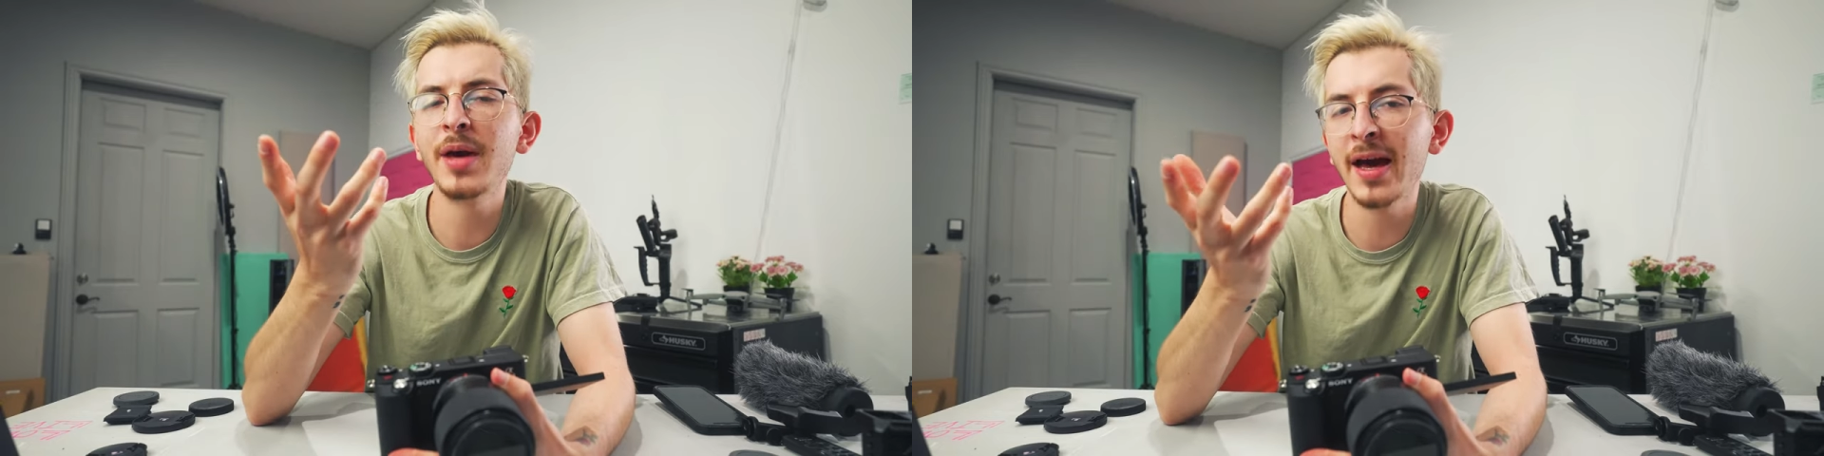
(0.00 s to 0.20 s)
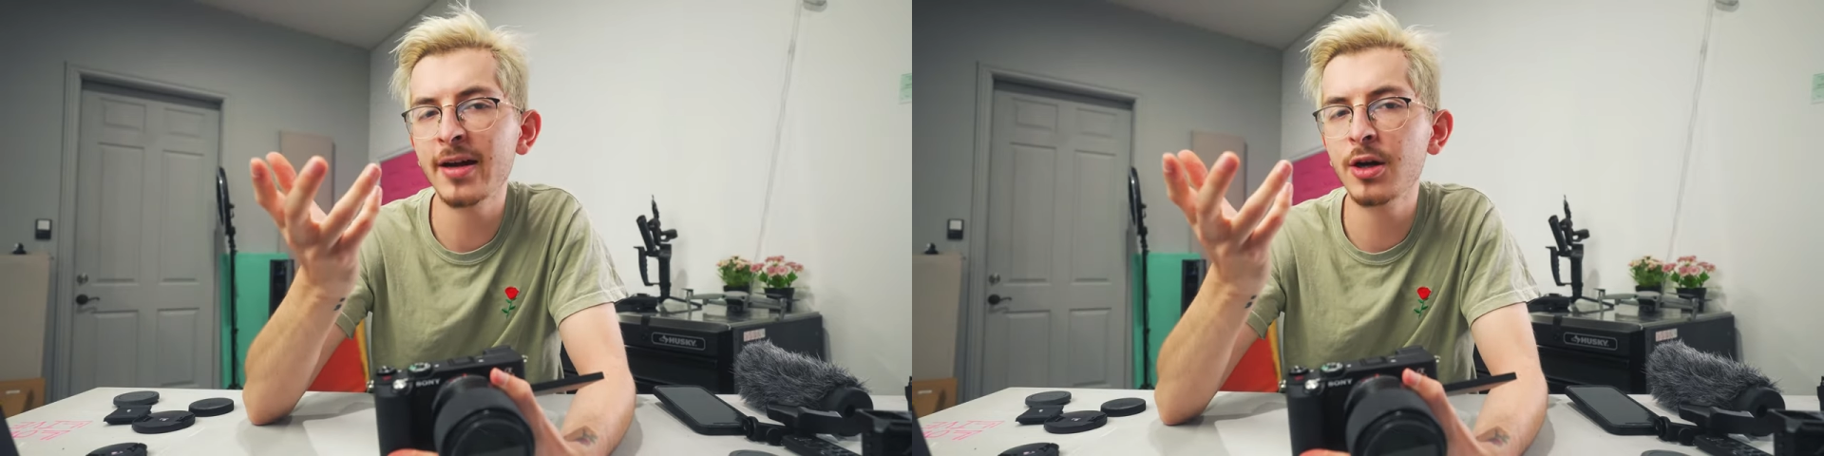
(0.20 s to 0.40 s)

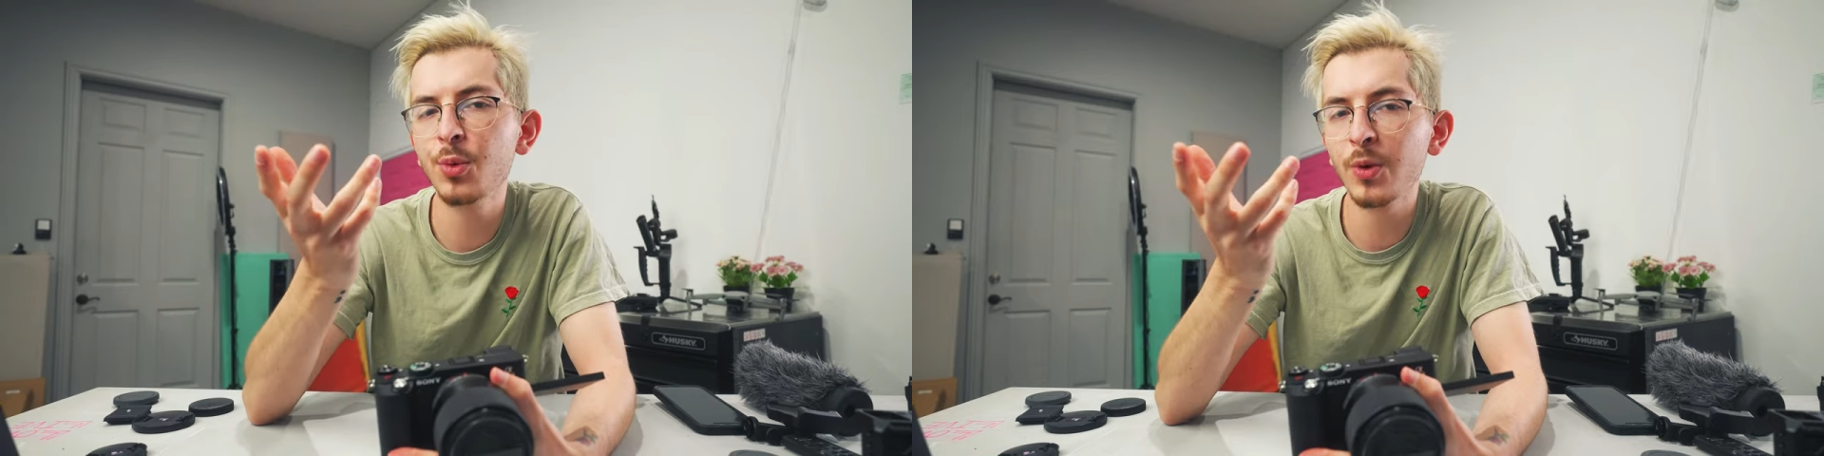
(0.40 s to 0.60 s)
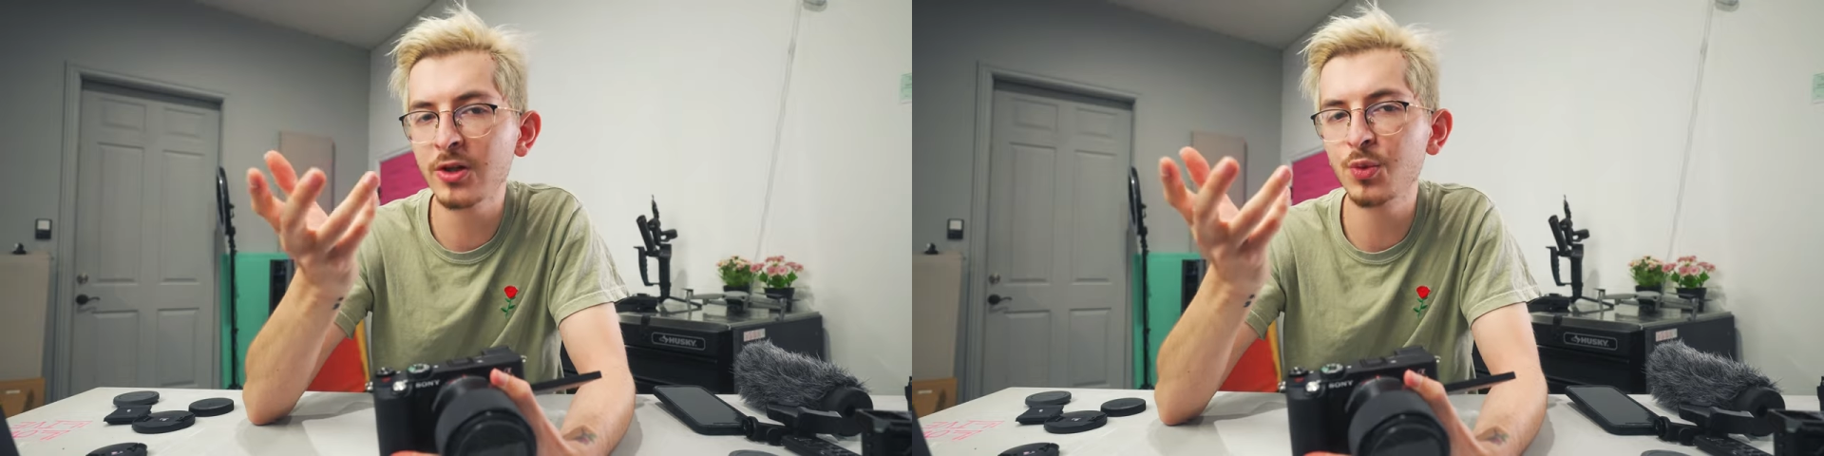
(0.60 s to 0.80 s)
matter
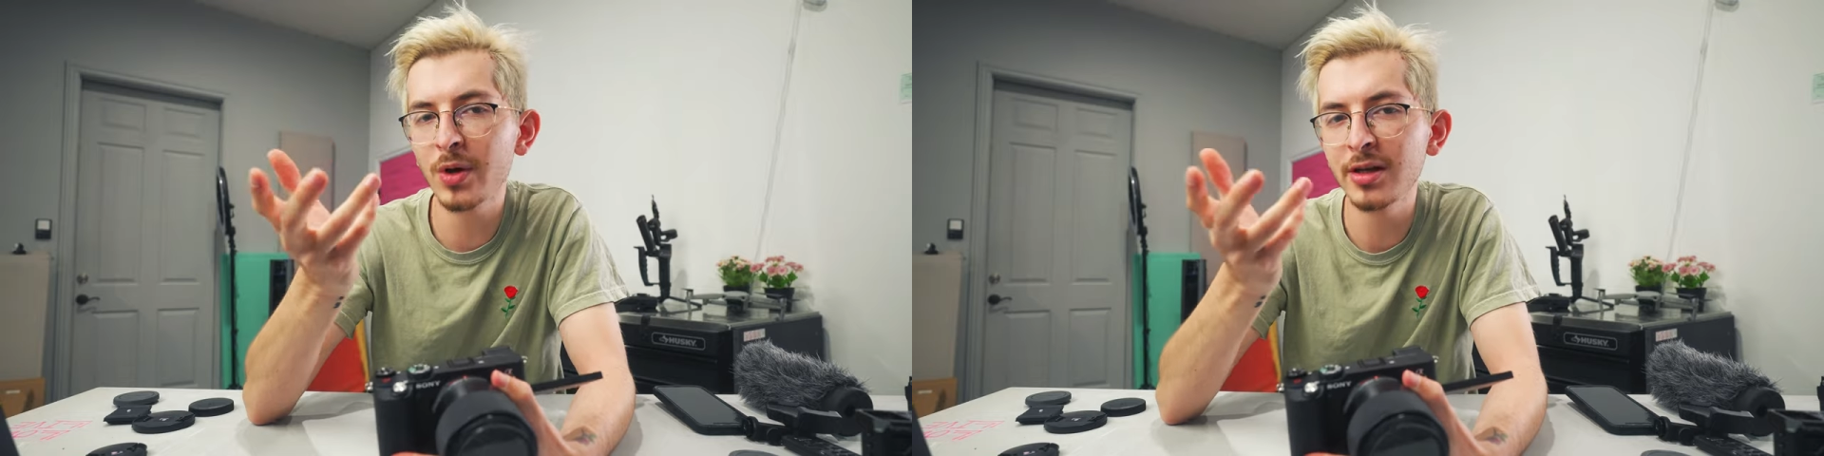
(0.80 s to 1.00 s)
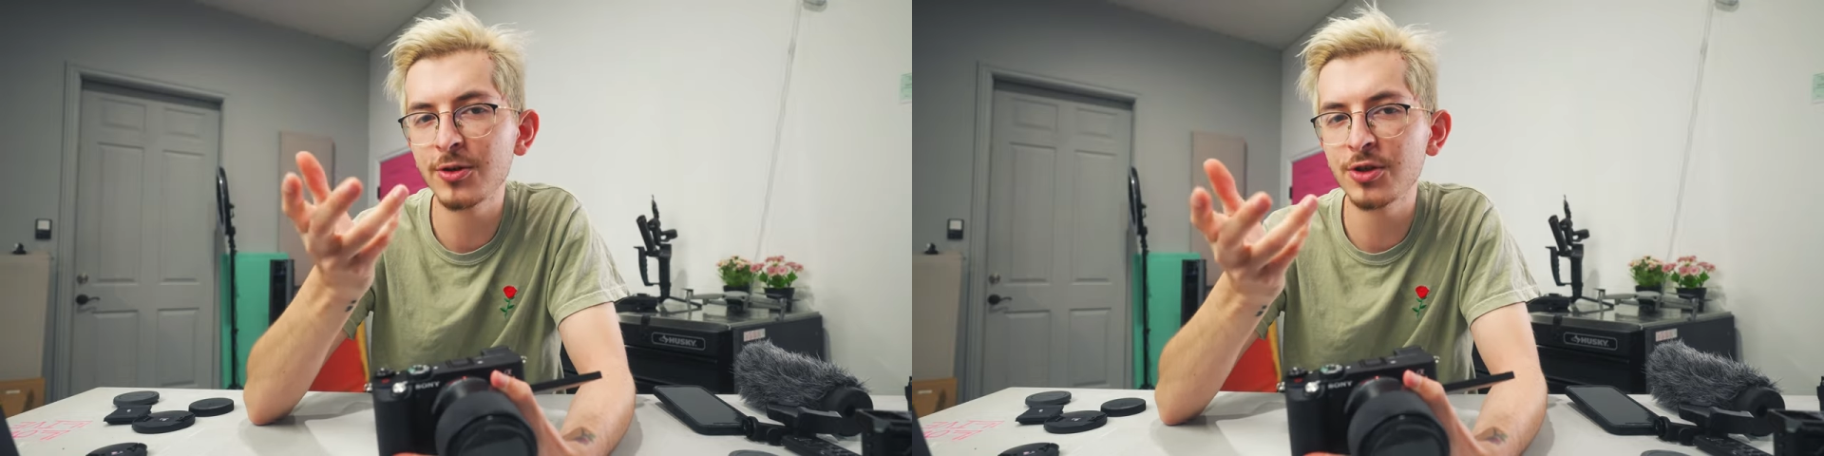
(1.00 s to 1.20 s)
which
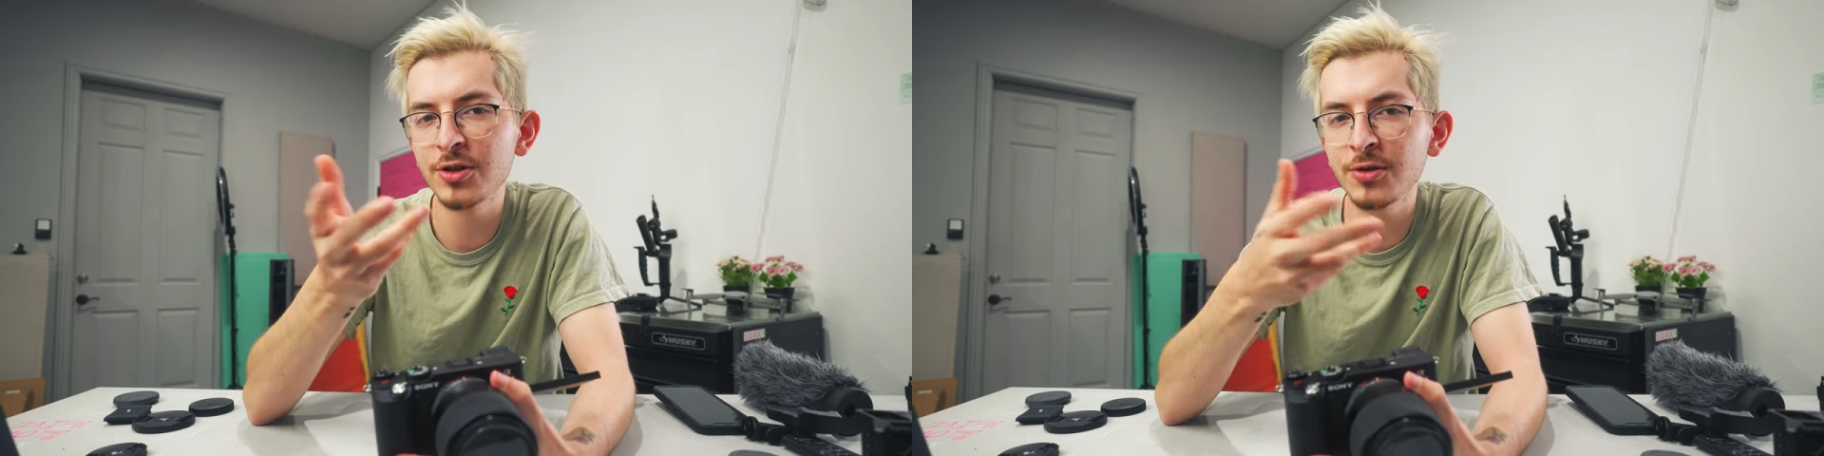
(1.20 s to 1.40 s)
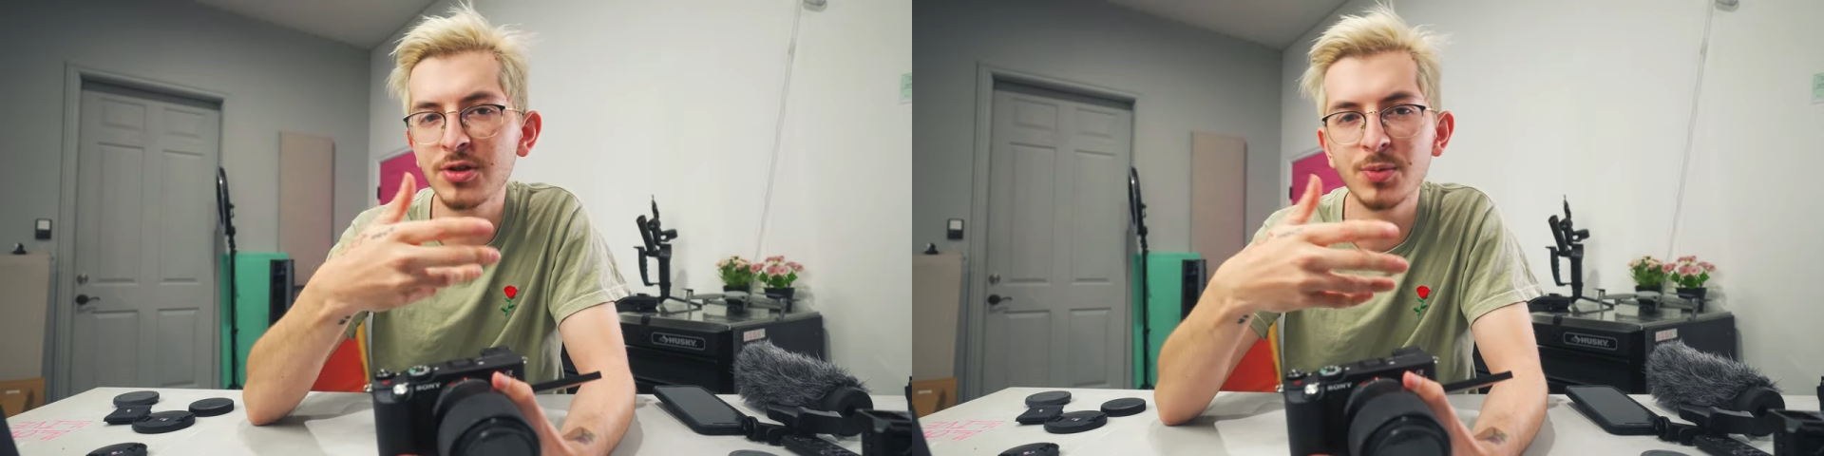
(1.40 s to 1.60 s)
one you
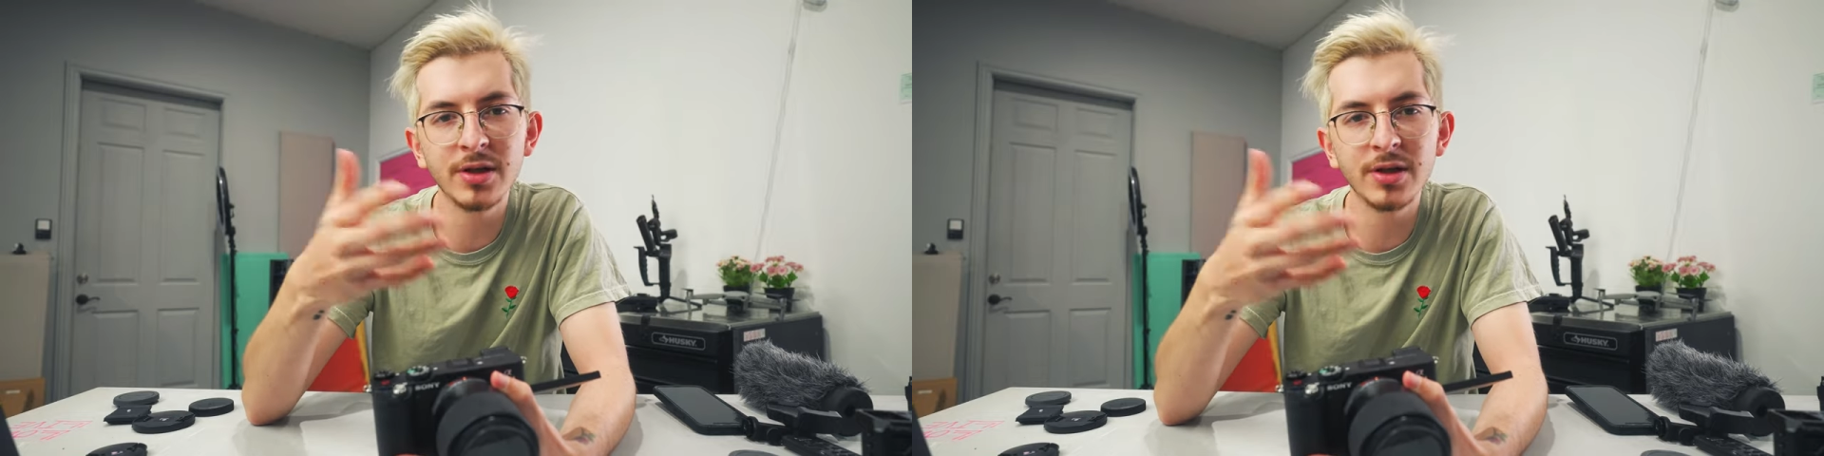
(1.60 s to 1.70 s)
choose,